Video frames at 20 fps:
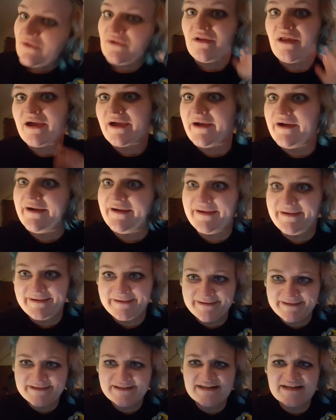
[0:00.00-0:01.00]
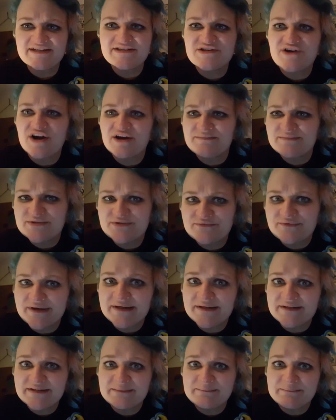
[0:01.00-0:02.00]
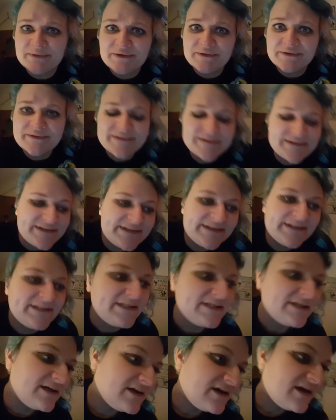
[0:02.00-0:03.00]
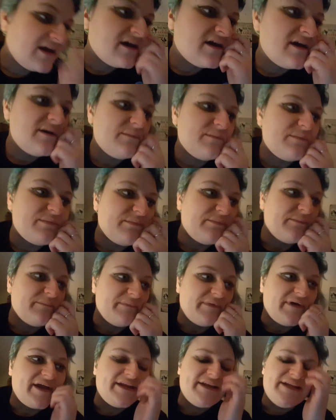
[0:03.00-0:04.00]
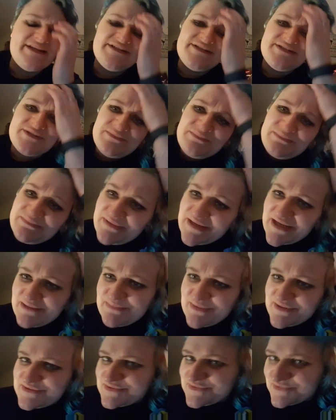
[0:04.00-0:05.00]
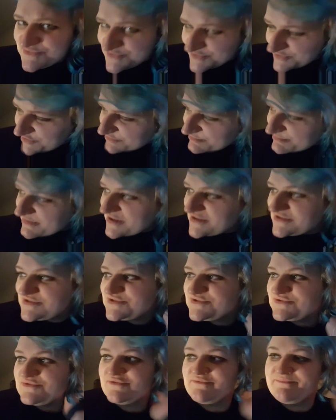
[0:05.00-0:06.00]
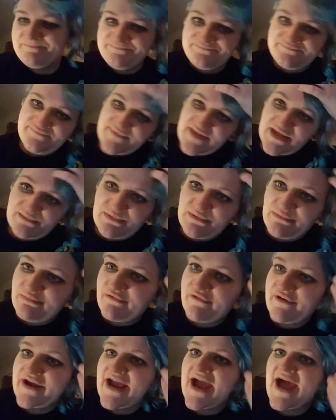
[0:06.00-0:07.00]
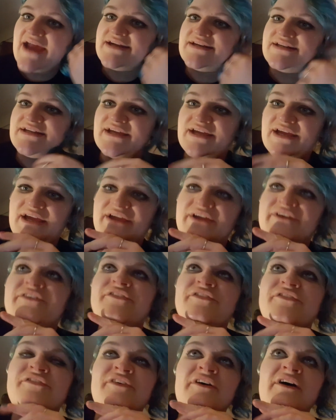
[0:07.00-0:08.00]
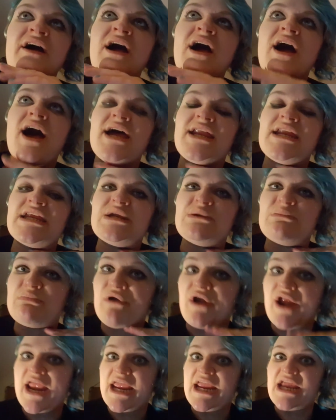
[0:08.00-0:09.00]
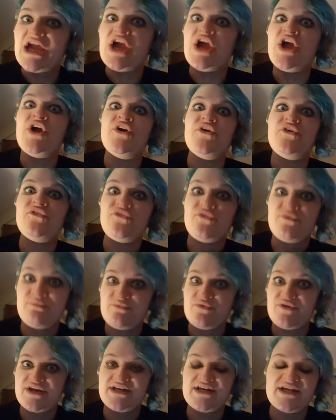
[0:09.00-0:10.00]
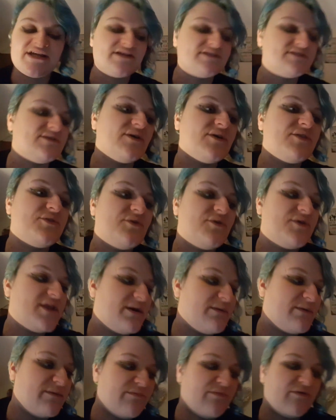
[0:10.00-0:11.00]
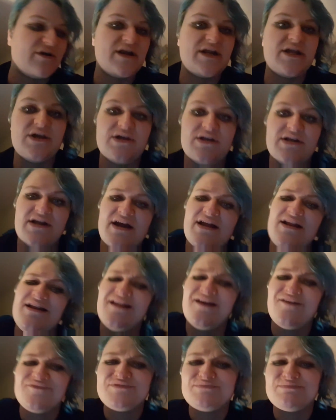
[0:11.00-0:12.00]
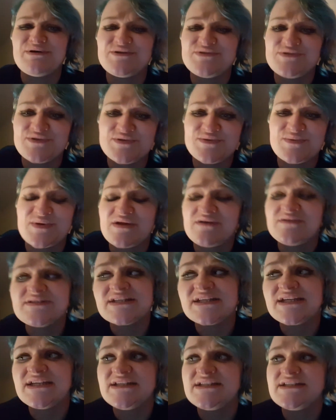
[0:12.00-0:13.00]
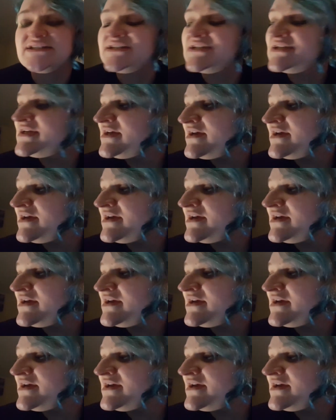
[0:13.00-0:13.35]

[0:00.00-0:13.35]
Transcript: Not like I need time to read some books. I need to play puzzles too, but I just thought they'd be pretty handy if I need a break from reading. So I thought that'd be pretty good. And I loved puzzles when I was a kid.